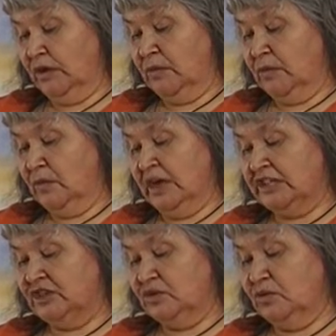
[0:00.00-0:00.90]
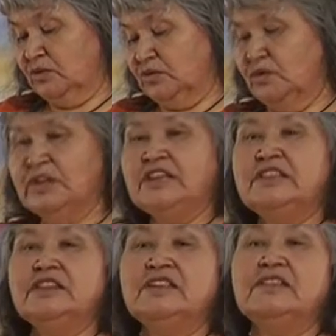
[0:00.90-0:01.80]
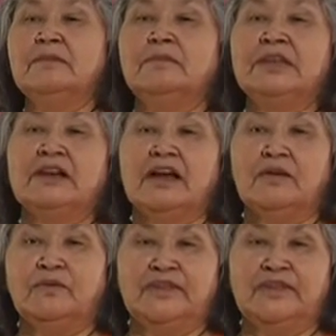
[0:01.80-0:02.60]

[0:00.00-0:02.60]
It helps to lift them up when they are down.